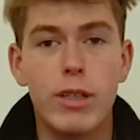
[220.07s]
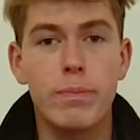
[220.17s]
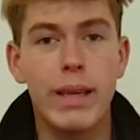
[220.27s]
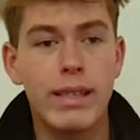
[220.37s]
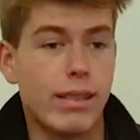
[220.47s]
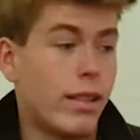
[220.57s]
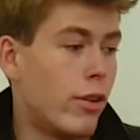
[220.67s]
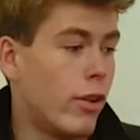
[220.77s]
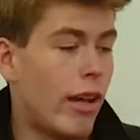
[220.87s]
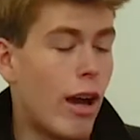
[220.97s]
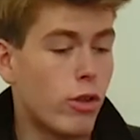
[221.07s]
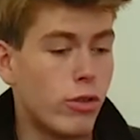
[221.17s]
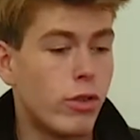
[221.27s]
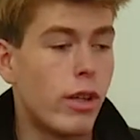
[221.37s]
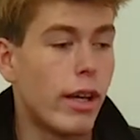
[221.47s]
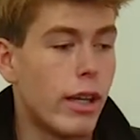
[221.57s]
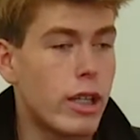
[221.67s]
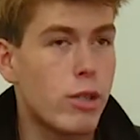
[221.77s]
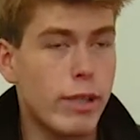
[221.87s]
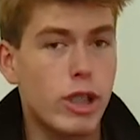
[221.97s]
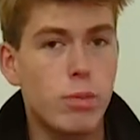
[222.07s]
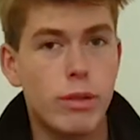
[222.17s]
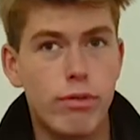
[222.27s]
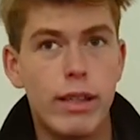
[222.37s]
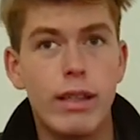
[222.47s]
especially learning how to switch between